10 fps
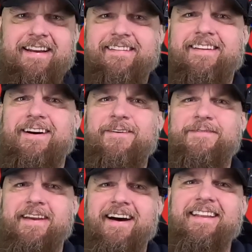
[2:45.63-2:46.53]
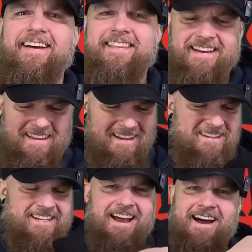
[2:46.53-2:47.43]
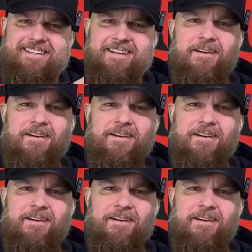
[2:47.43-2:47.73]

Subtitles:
is comfy. I like that. Thanks, guys.